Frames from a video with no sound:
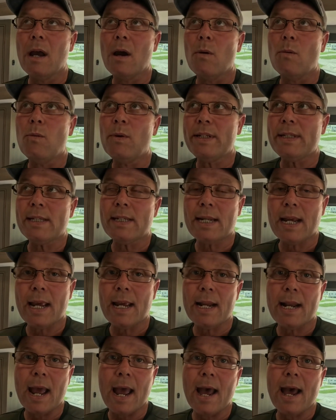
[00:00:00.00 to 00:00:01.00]
We
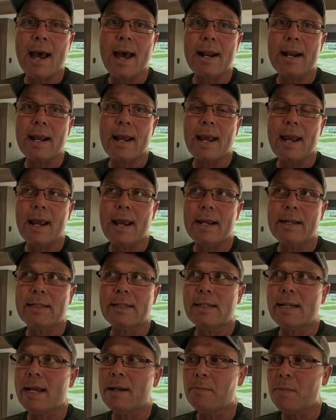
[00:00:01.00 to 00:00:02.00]
stayed at a
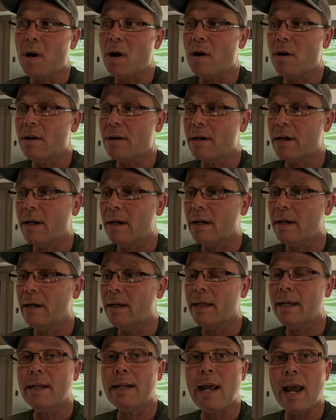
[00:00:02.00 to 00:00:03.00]
state park
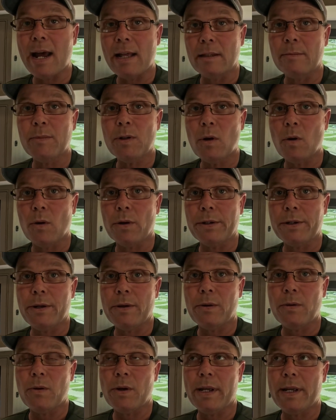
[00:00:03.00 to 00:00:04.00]
in
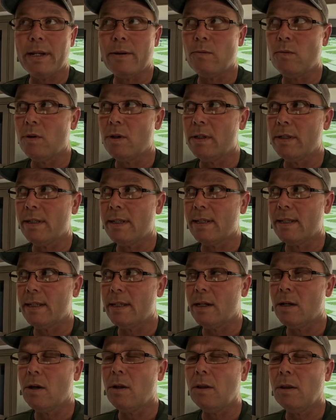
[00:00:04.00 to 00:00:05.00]
Alamogordo. It was
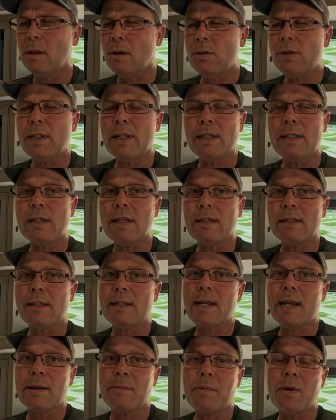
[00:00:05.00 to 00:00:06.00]
the closest
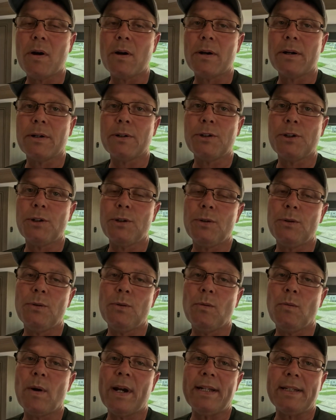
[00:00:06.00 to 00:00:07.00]
state park
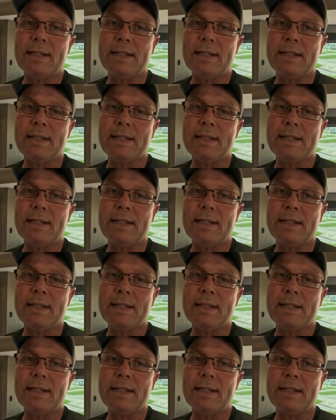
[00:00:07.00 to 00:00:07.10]
to White